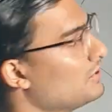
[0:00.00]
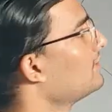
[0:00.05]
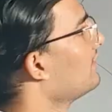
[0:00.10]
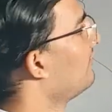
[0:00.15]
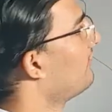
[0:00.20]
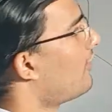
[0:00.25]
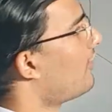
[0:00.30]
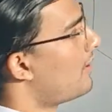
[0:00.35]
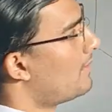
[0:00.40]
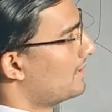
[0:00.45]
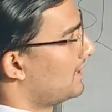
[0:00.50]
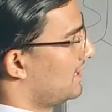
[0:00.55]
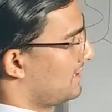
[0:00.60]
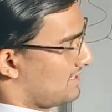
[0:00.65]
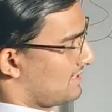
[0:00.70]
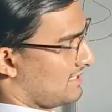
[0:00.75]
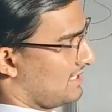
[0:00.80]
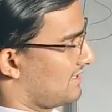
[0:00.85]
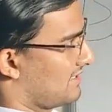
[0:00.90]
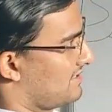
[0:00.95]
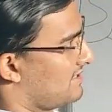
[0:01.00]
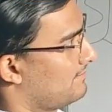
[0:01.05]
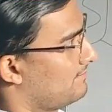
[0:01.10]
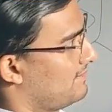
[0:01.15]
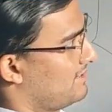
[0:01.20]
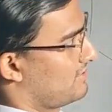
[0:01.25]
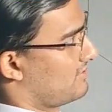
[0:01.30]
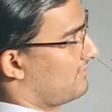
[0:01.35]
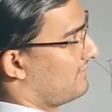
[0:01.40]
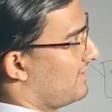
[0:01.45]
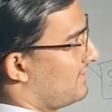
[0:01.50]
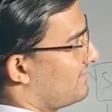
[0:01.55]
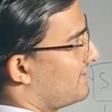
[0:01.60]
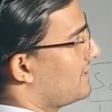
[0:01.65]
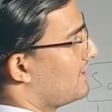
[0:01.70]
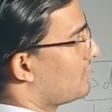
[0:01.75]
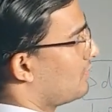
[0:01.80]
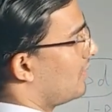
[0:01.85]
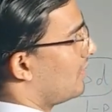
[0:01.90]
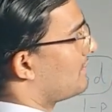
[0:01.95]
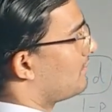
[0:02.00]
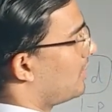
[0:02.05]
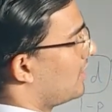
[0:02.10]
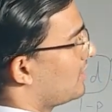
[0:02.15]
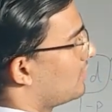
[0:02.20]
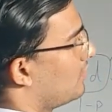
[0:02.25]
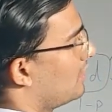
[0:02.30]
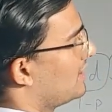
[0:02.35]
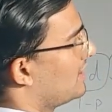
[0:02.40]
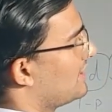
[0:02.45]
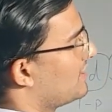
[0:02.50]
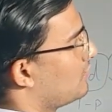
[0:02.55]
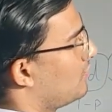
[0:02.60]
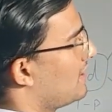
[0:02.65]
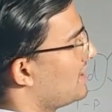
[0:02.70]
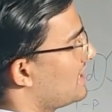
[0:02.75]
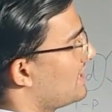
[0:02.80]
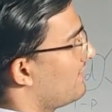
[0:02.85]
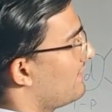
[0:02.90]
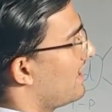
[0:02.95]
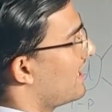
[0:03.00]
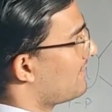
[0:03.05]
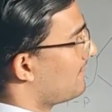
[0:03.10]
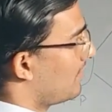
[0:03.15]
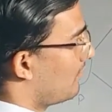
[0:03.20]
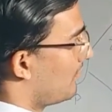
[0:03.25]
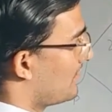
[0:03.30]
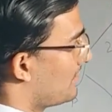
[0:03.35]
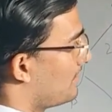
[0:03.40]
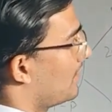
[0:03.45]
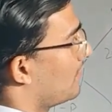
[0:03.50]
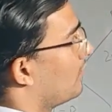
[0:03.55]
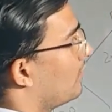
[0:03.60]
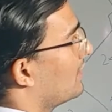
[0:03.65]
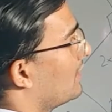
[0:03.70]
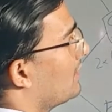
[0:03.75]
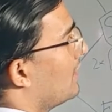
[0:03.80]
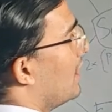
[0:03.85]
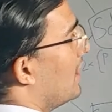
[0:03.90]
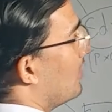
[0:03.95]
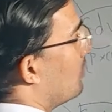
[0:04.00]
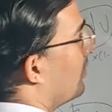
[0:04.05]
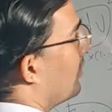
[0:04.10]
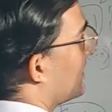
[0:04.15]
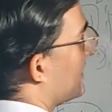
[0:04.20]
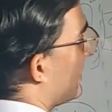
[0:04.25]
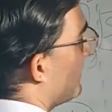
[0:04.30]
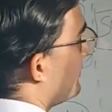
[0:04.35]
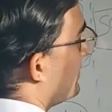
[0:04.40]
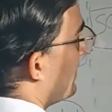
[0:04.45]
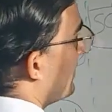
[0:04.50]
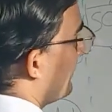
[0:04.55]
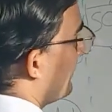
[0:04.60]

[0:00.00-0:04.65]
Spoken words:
the formula. It's like simple. So 50 into 1.1 into 1 divided by 1.1 will give you a